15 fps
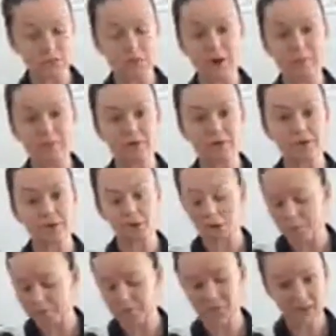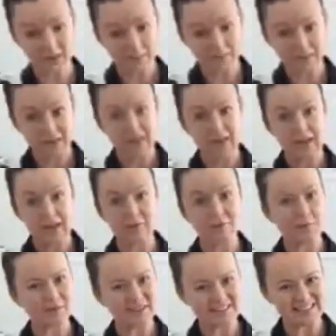or epicondylopathy, if
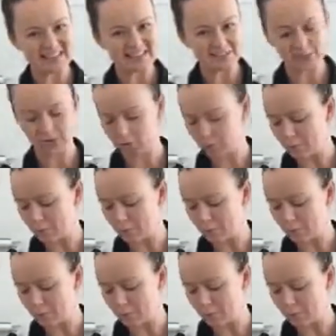we're being technical.